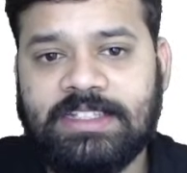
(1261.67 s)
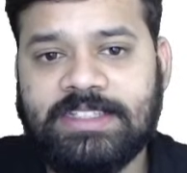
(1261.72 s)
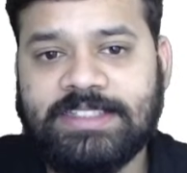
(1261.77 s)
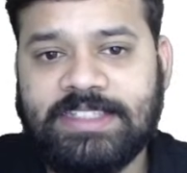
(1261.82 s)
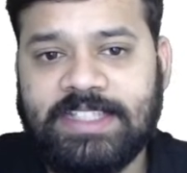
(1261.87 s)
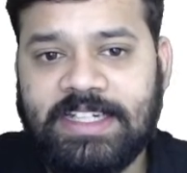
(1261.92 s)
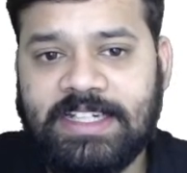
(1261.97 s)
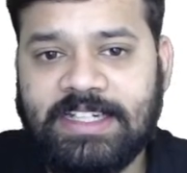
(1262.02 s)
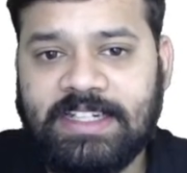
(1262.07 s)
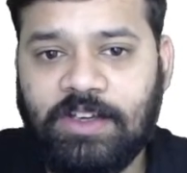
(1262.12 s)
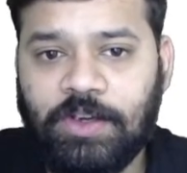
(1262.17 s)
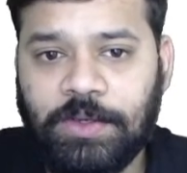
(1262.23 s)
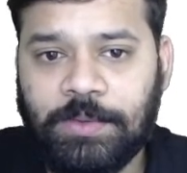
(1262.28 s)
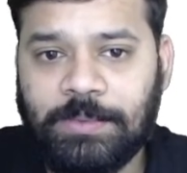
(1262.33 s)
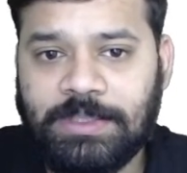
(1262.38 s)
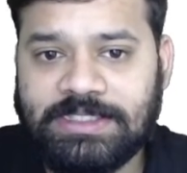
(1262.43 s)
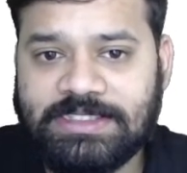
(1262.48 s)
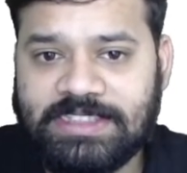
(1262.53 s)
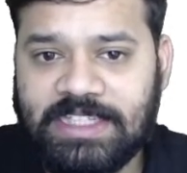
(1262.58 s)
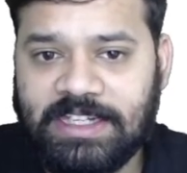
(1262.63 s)
state
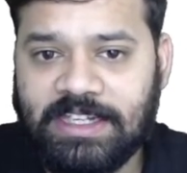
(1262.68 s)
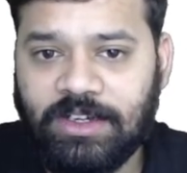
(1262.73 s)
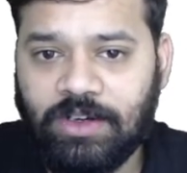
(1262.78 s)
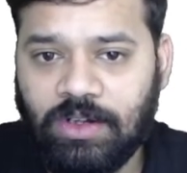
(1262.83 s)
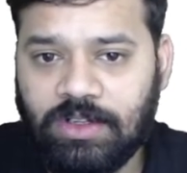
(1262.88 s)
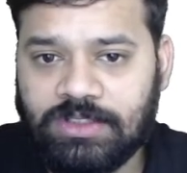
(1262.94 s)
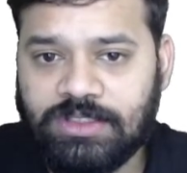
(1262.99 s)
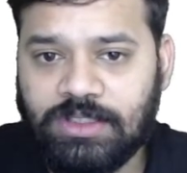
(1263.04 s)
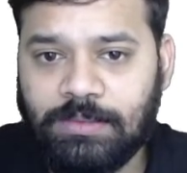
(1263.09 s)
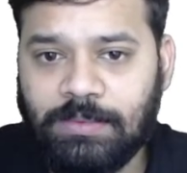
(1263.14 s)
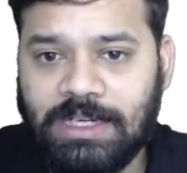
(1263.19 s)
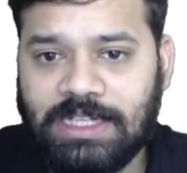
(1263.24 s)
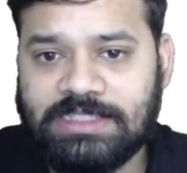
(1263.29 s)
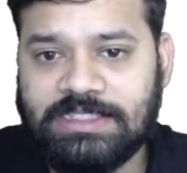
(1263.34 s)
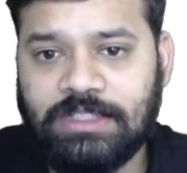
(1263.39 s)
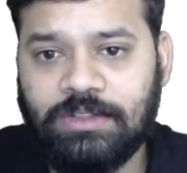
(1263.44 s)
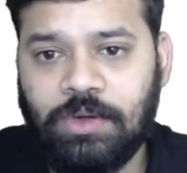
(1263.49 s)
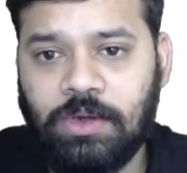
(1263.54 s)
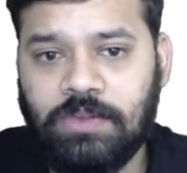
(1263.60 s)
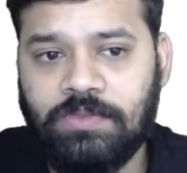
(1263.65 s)
governments, they can also pass a
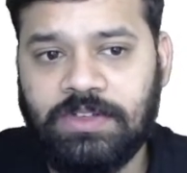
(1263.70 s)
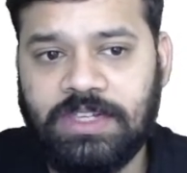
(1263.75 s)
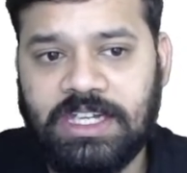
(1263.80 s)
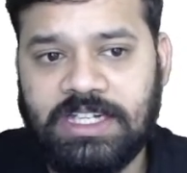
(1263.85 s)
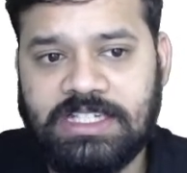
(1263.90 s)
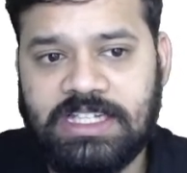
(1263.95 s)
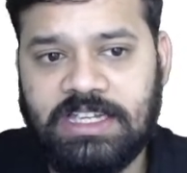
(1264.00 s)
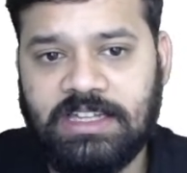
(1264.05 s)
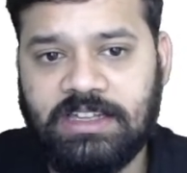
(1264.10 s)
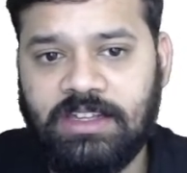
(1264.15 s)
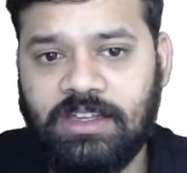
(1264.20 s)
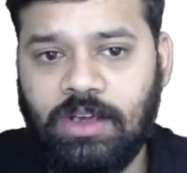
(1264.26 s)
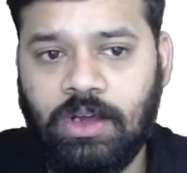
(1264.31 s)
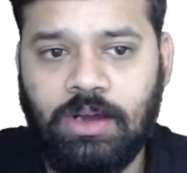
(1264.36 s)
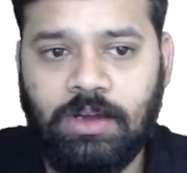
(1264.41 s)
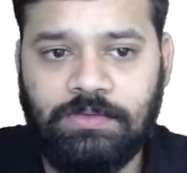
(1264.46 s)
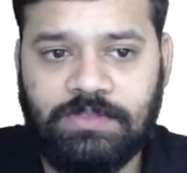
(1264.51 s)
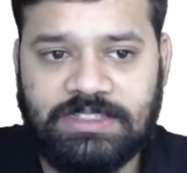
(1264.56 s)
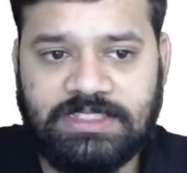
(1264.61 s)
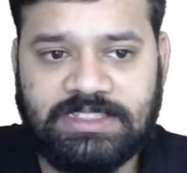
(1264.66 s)
notification in the
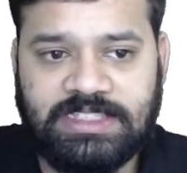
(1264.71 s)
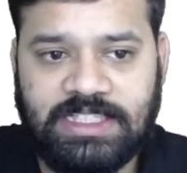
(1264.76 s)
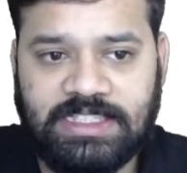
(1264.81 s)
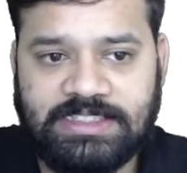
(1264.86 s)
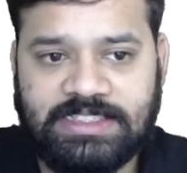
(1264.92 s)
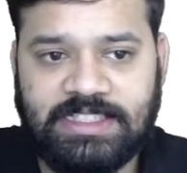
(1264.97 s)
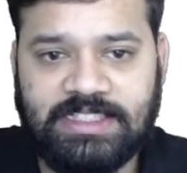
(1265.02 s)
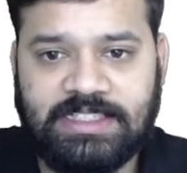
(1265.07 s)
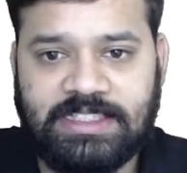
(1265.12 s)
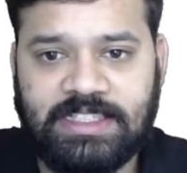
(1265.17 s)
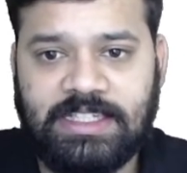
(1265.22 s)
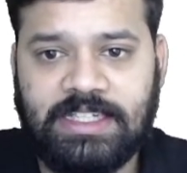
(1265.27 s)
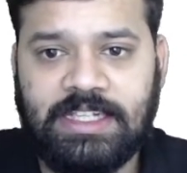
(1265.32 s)
office gazette.